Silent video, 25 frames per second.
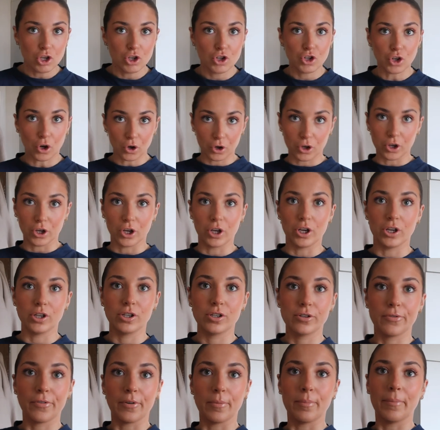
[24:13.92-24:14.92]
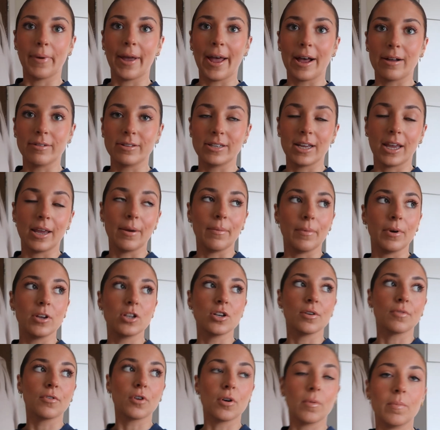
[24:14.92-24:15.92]
joggers from PLT, which
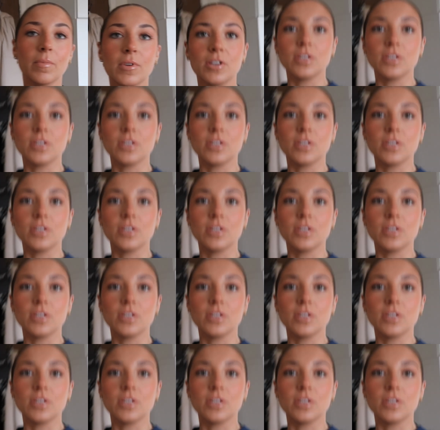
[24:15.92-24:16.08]
have come